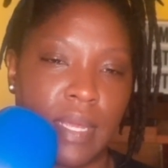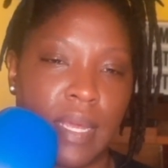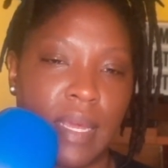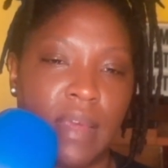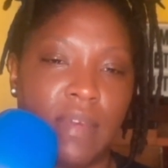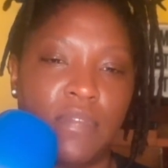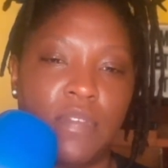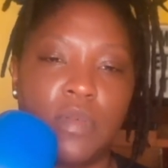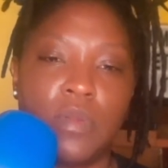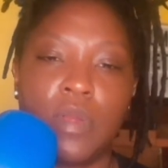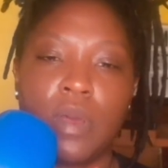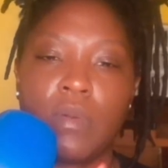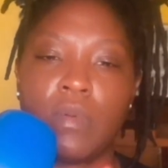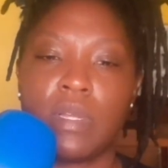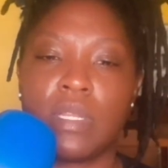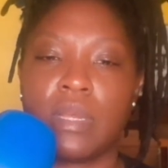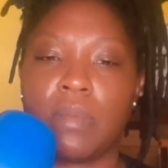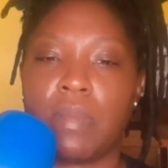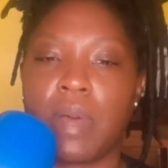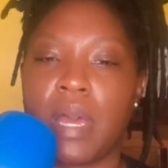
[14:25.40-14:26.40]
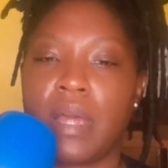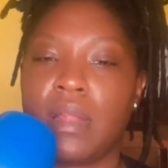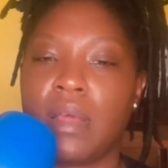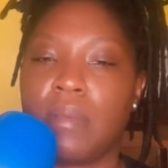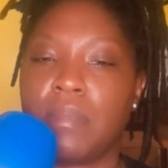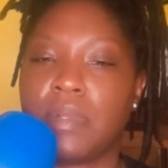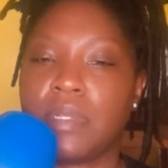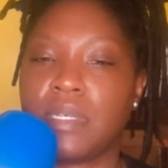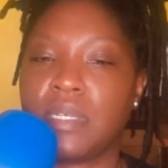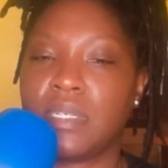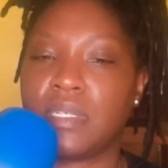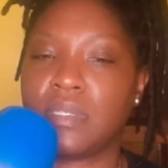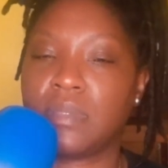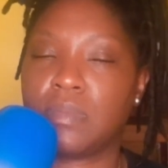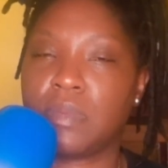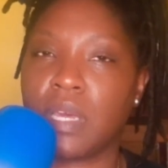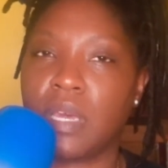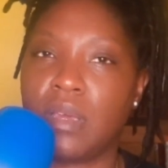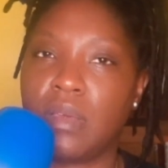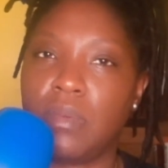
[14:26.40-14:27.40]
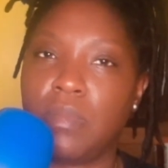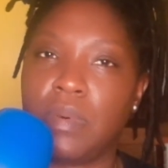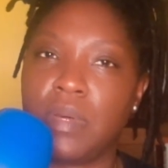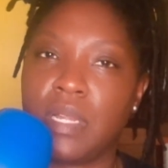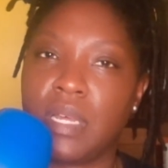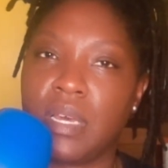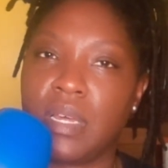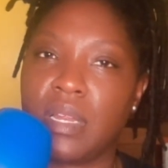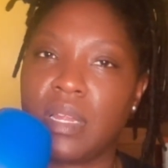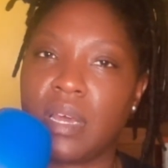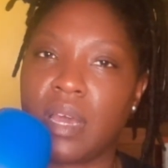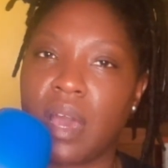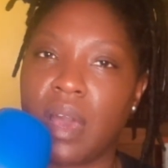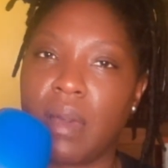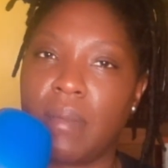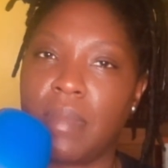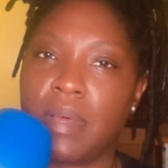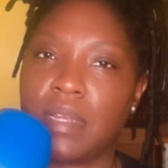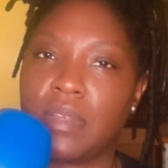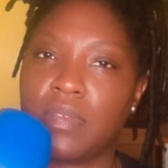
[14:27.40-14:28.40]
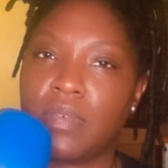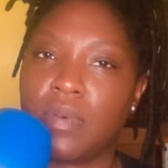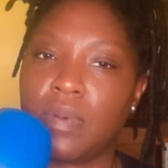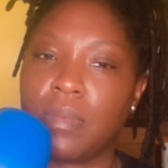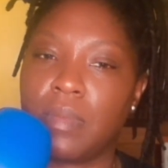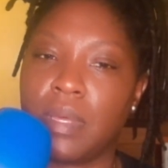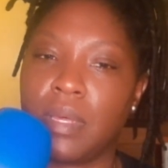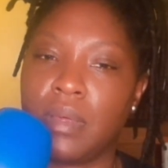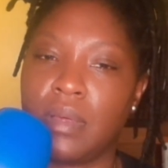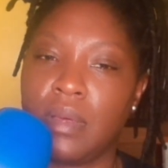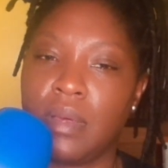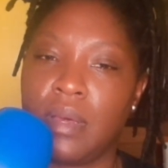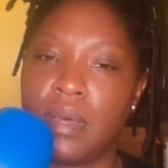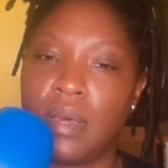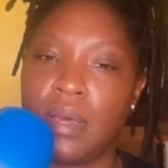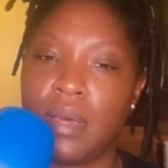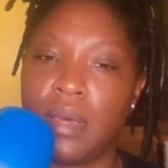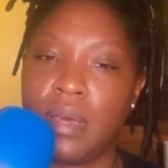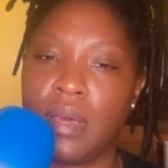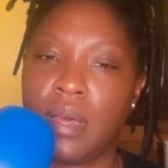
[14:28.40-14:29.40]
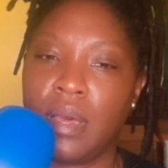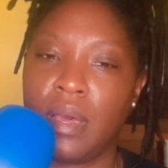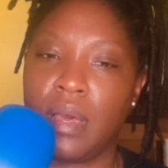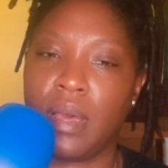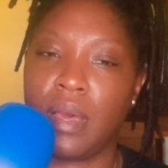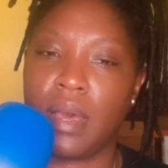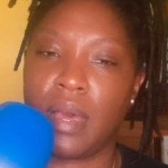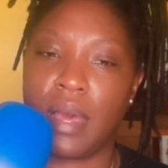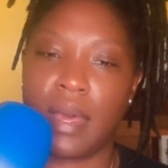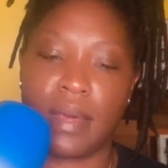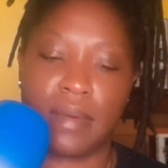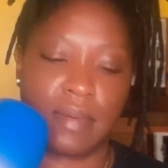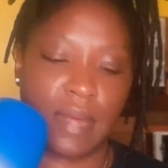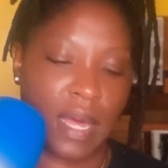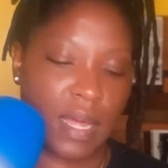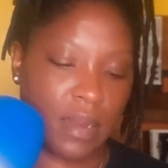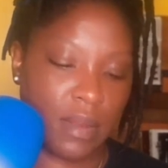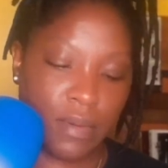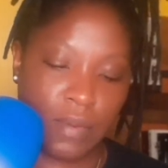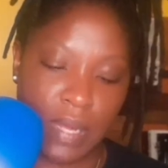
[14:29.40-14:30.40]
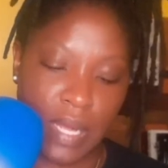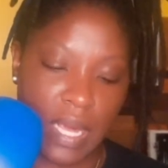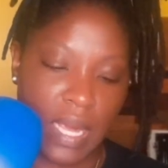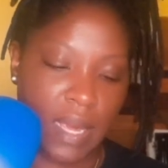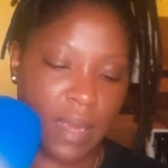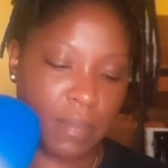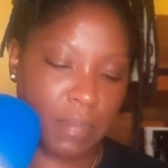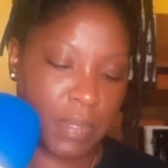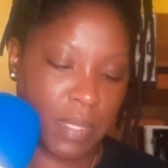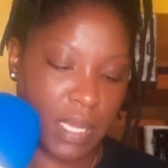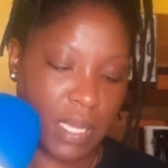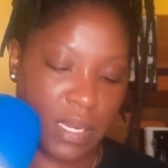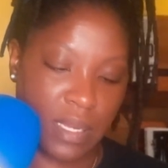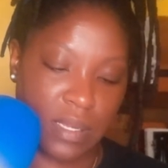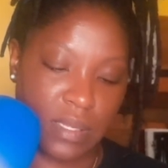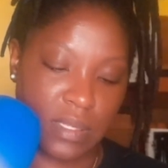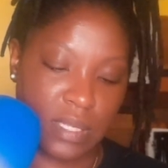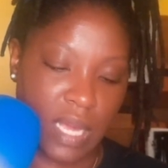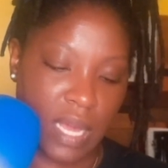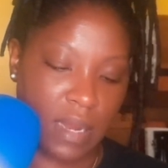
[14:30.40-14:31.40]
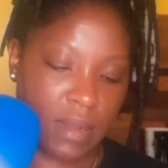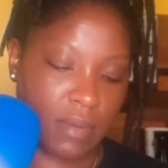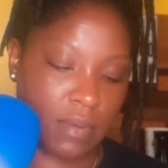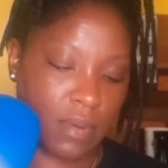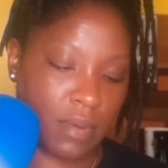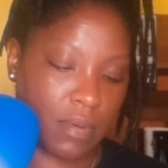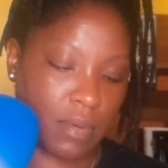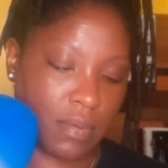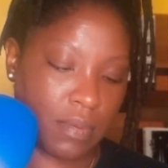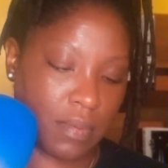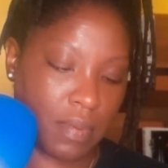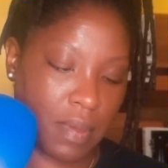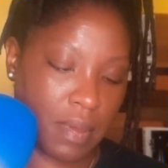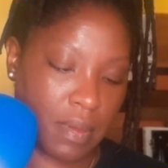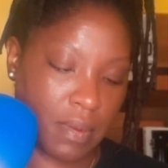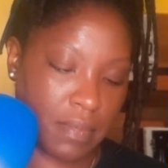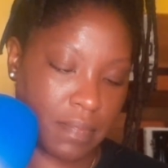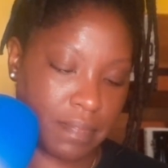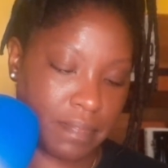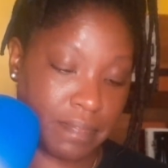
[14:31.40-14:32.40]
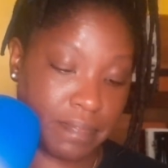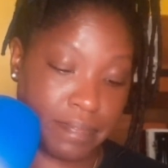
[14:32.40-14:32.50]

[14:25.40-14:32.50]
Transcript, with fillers: If you know what the pineapple is, can you put it in the comments for me? I know what eggplant is. I don't know.